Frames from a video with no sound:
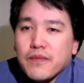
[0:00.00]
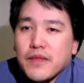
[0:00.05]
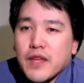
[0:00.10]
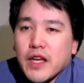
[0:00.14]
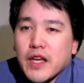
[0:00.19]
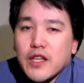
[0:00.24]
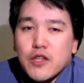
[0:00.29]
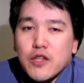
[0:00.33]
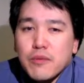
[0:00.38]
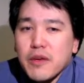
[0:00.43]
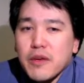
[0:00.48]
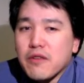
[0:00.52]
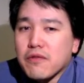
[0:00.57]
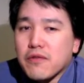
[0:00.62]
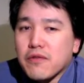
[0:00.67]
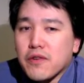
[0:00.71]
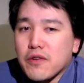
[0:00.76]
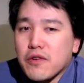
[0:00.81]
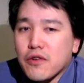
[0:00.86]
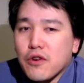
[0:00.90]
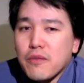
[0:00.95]
And you may
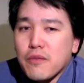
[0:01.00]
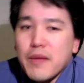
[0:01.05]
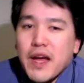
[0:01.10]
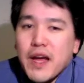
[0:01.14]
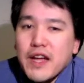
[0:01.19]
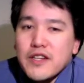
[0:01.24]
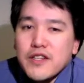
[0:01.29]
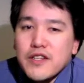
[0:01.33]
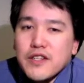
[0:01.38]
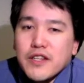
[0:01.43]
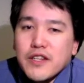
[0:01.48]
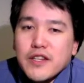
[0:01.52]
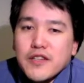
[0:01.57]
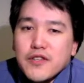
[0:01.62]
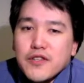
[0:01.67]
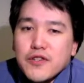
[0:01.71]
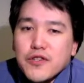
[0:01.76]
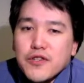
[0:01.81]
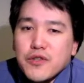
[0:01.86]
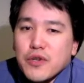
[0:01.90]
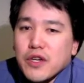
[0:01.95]
further imagine that his
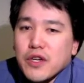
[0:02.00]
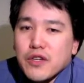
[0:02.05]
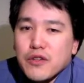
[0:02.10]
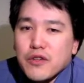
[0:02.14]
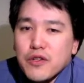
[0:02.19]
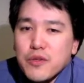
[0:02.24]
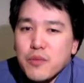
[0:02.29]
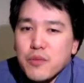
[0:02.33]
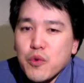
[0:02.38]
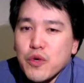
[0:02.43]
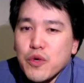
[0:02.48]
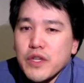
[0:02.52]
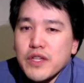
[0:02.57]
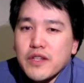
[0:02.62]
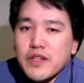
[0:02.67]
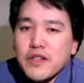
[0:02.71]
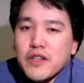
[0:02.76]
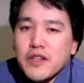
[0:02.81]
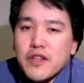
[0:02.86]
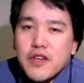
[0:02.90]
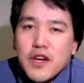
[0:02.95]
instructor is pointing
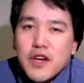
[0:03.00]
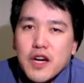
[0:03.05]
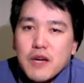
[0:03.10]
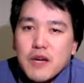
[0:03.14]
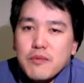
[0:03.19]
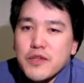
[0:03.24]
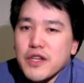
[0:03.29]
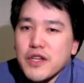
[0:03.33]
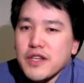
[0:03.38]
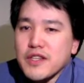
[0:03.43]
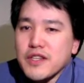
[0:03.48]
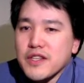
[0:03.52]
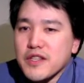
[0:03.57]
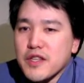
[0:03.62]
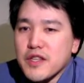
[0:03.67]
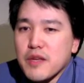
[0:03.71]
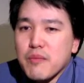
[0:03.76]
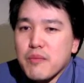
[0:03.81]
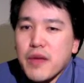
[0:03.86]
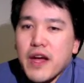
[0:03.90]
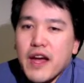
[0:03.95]
to the objects as
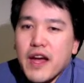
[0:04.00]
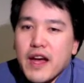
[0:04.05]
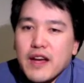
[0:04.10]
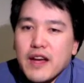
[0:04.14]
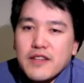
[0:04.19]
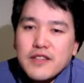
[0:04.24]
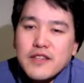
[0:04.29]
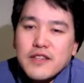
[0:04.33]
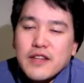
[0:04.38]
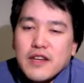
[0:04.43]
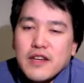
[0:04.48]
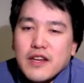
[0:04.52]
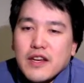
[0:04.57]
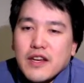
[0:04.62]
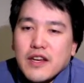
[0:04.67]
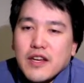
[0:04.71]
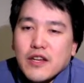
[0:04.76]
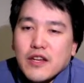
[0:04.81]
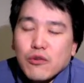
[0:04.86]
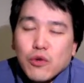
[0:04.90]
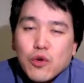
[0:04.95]
they pass
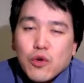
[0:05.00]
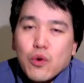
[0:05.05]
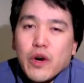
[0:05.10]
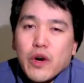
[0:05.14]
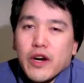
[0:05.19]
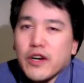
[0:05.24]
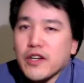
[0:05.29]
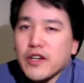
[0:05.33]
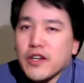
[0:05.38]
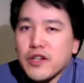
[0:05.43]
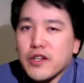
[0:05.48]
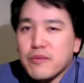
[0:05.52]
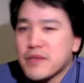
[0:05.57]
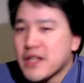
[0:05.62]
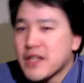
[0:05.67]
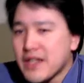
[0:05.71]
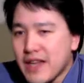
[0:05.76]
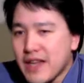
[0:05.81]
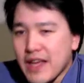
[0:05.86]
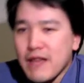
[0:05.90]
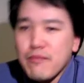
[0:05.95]
and requiring him to
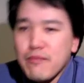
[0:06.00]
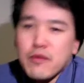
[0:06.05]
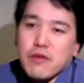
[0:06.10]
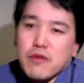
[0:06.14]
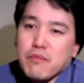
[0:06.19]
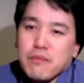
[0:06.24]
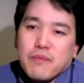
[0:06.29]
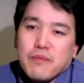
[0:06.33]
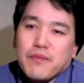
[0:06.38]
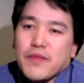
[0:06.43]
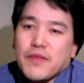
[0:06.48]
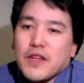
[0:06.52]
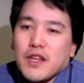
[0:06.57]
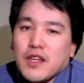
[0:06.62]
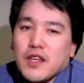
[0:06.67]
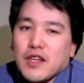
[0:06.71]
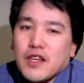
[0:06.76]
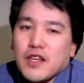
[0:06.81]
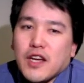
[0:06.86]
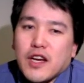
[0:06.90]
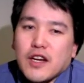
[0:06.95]
name
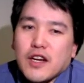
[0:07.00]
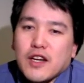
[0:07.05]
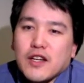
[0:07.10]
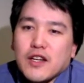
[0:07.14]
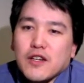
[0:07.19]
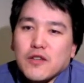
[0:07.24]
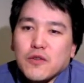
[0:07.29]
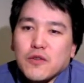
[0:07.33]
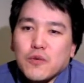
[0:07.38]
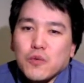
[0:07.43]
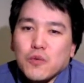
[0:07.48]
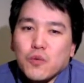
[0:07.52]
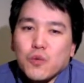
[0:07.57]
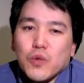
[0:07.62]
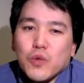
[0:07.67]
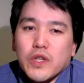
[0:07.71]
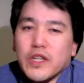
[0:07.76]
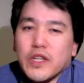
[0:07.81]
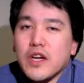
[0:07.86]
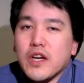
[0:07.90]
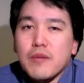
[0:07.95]
them.
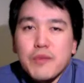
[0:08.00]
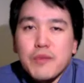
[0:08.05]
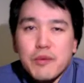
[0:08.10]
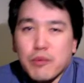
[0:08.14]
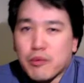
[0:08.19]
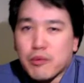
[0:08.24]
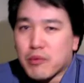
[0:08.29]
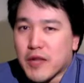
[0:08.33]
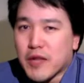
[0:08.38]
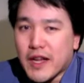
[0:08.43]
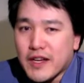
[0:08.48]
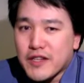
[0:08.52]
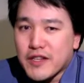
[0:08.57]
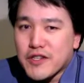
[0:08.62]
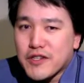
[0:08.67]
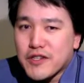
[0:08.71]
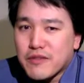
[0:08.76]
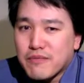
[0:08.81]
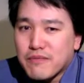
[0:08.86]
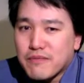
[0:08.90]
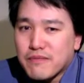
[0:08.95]
Will he not be
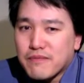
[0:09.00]
perplexed?